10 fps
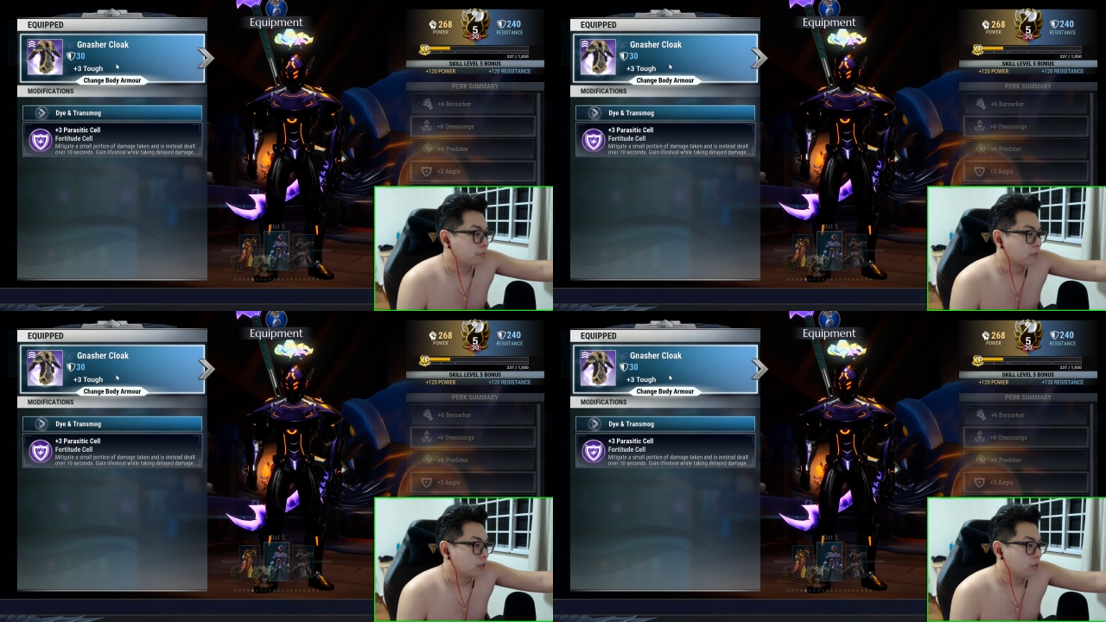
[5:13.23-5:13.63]

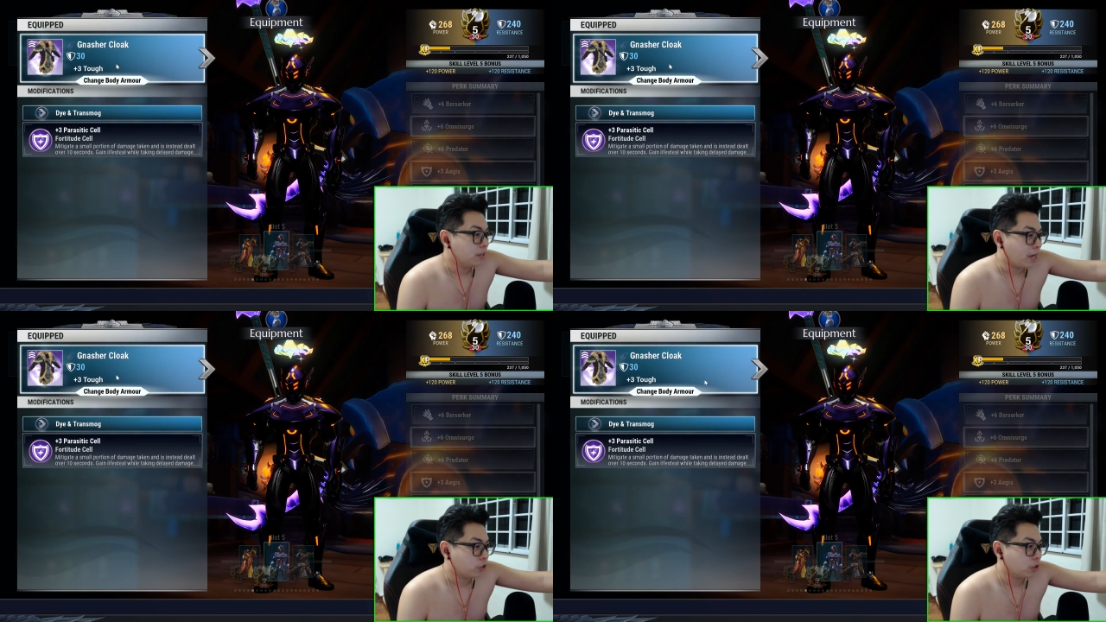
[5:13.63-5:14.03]

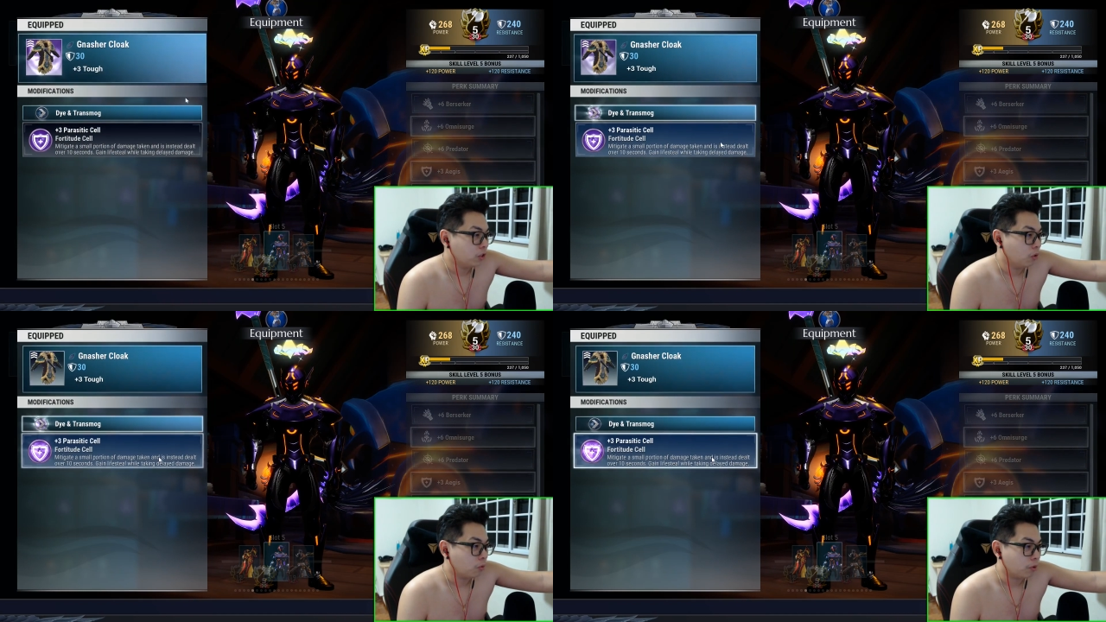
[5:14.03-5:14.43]
Gnash Your
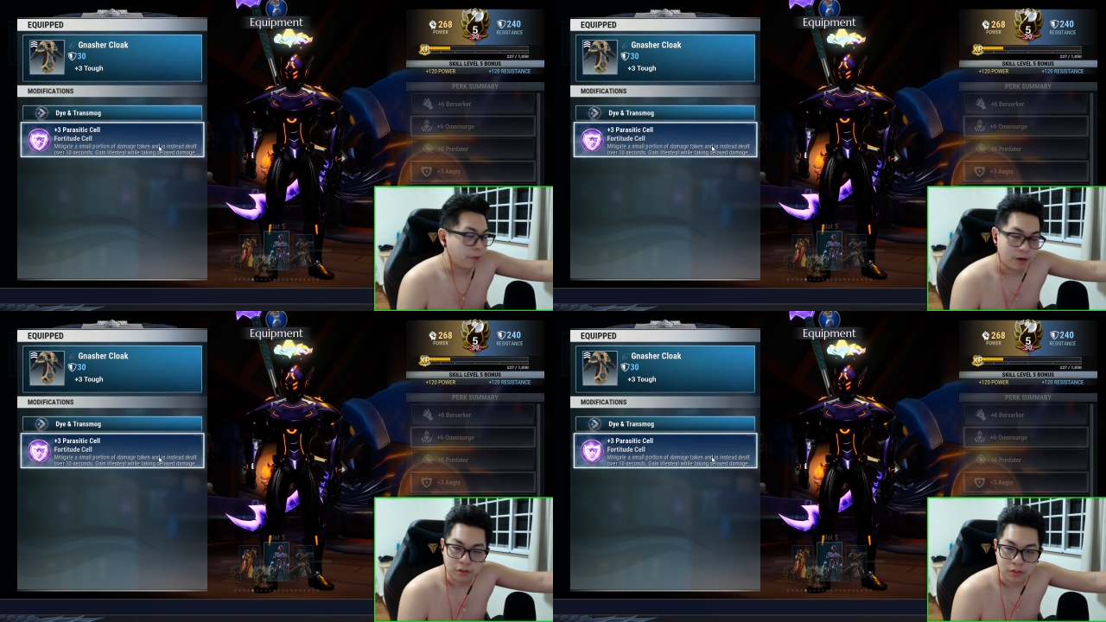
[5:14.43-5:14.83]
Cloak with a
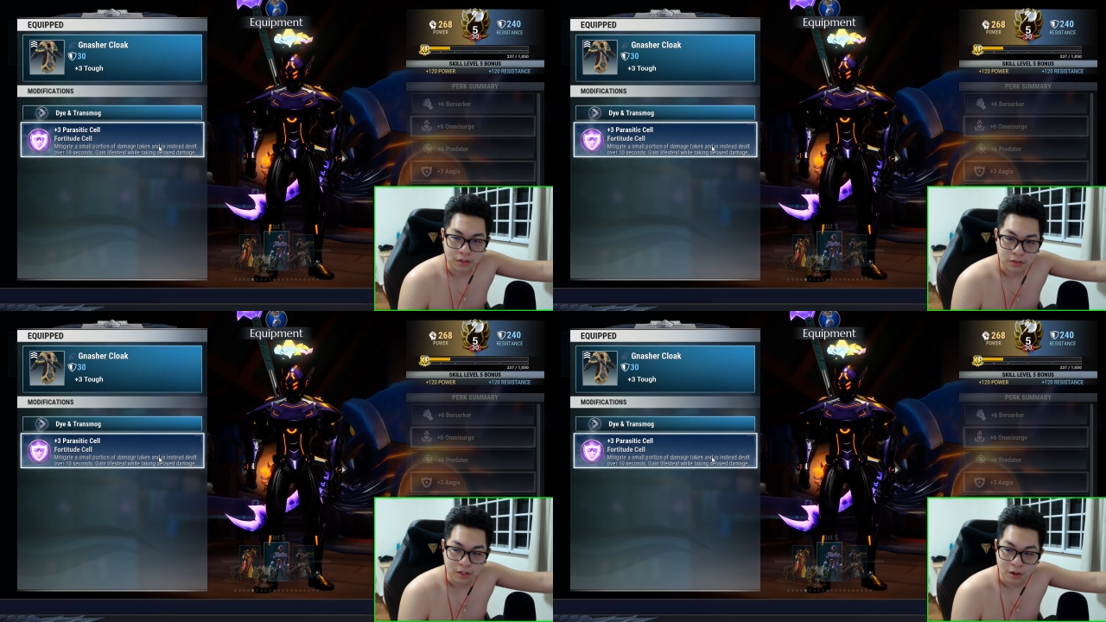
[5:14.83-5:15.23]
Parasitic
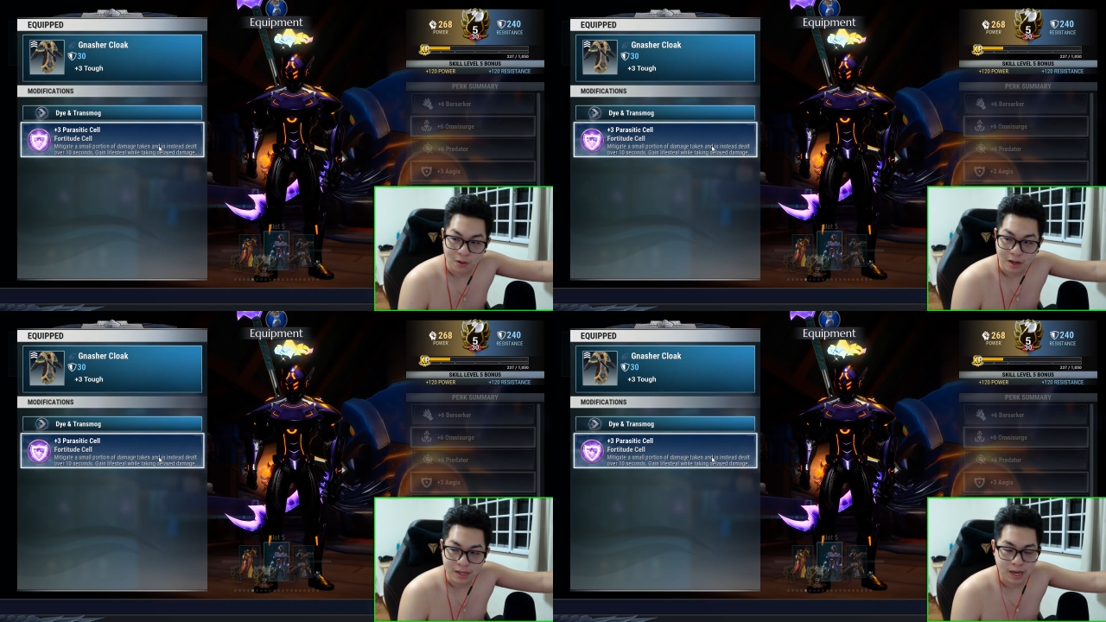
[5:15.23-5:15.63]
Cell.
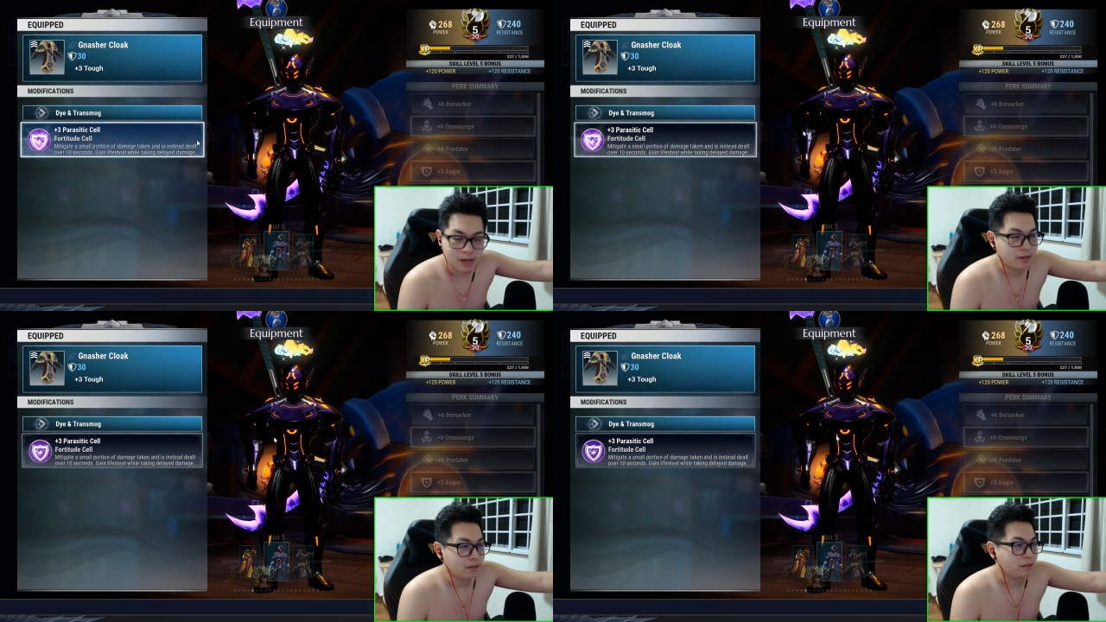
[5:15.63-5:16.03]

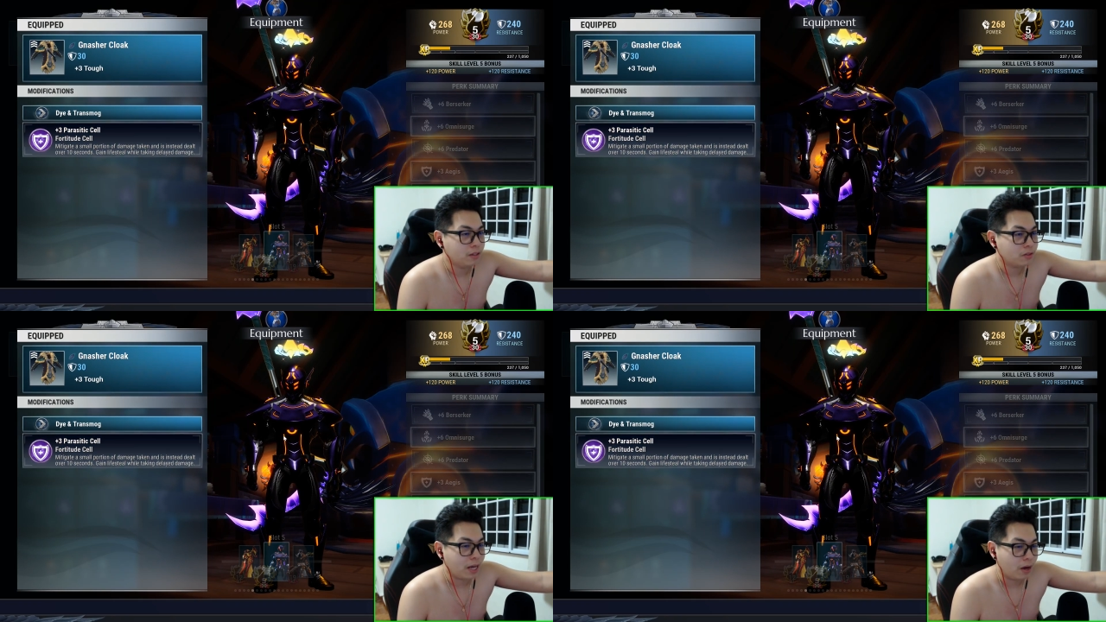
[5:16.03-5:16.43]
Again,
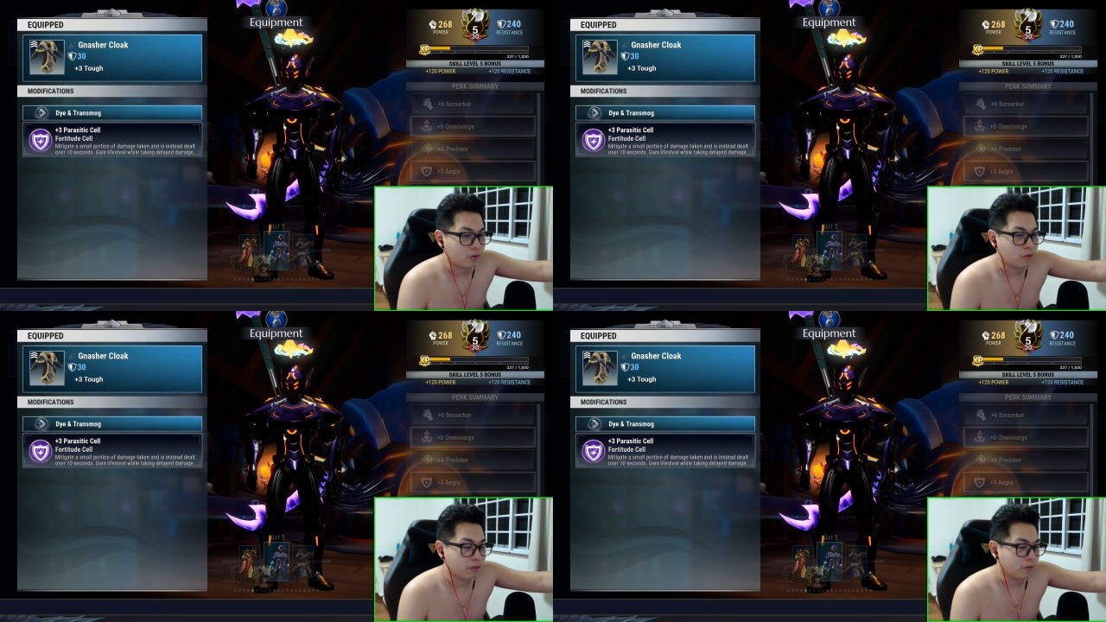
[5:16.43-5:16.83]
this
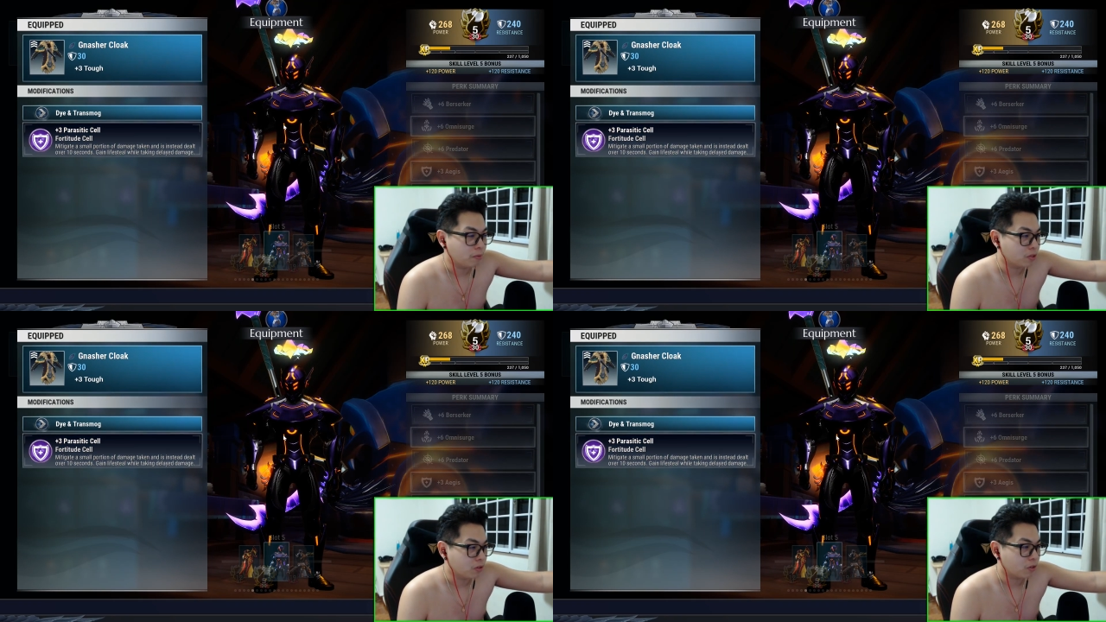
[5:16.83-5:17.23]
counters a bit of the
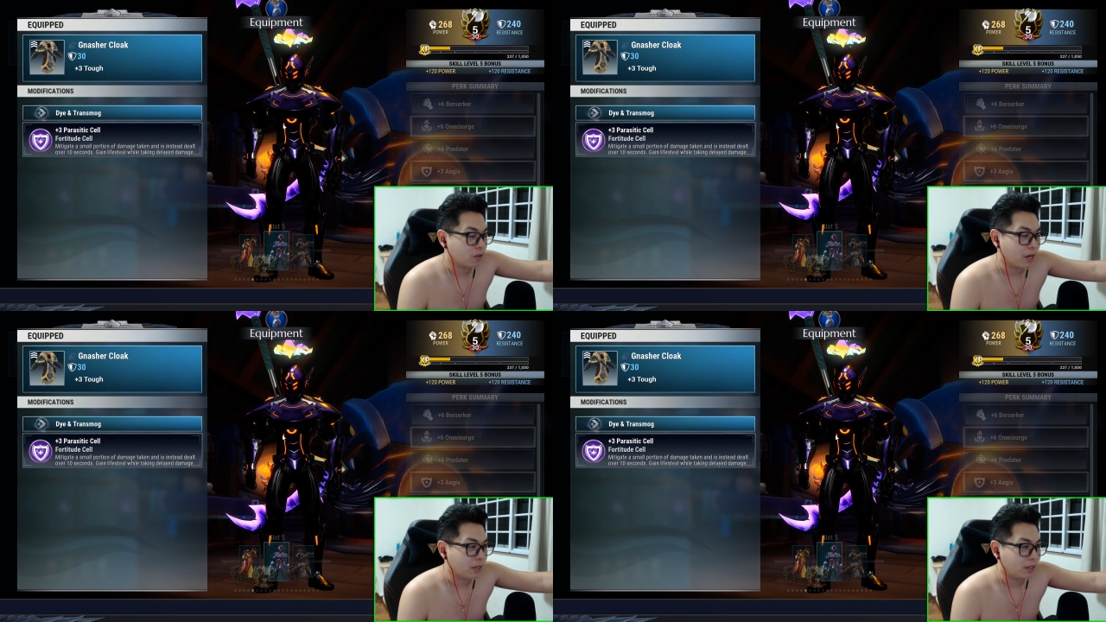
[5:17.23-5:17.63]
Berserker
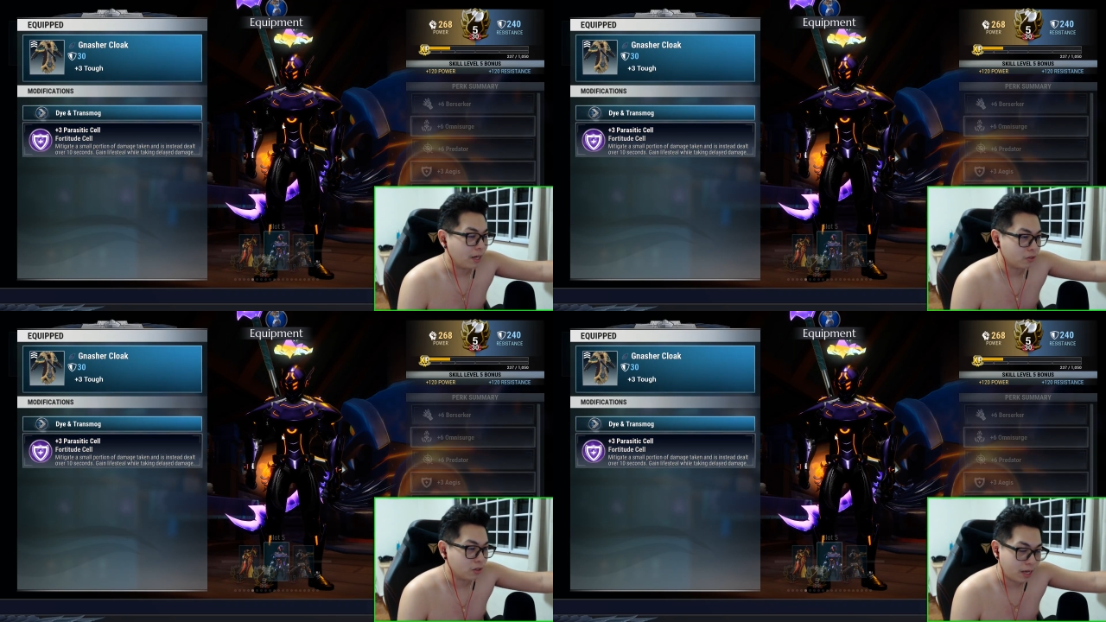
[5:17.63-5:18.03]
and
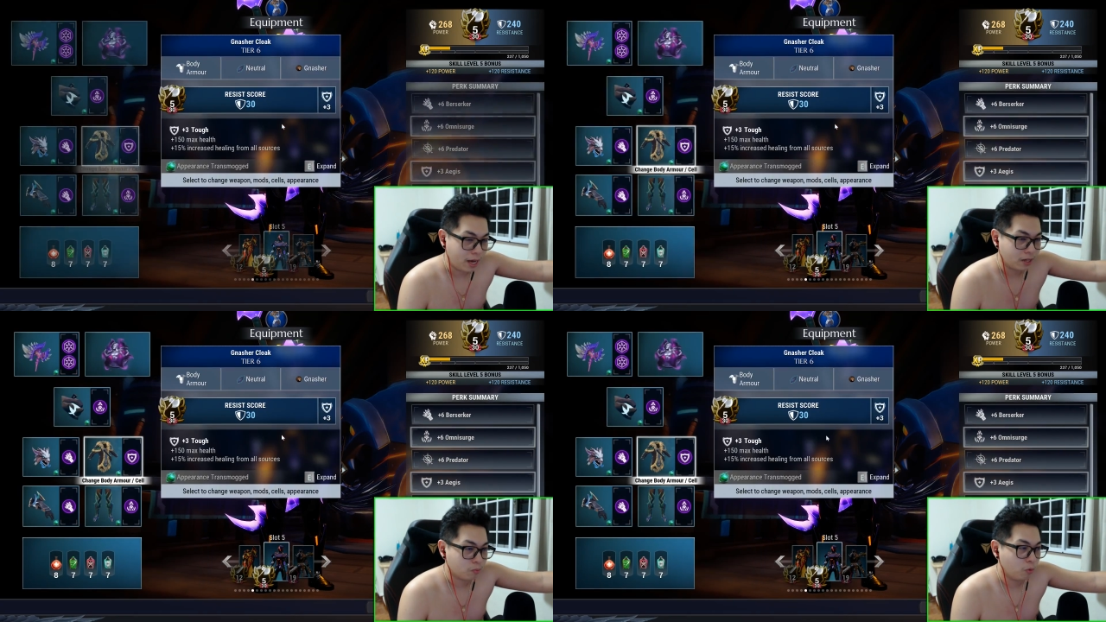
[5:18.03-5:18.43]
allows you to
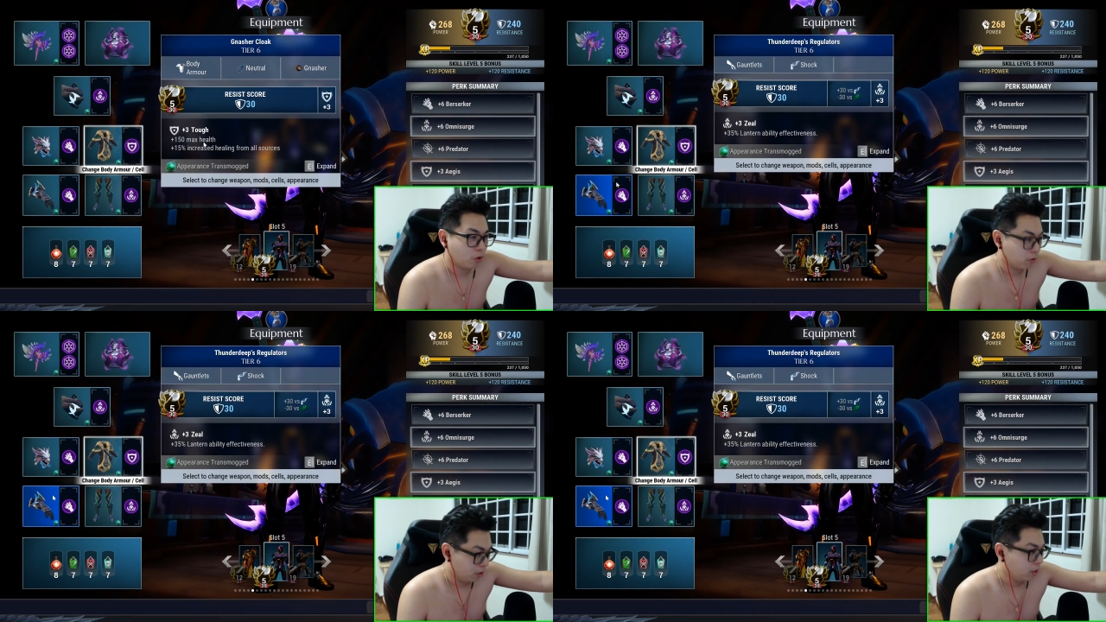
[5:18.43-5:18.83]
cast more.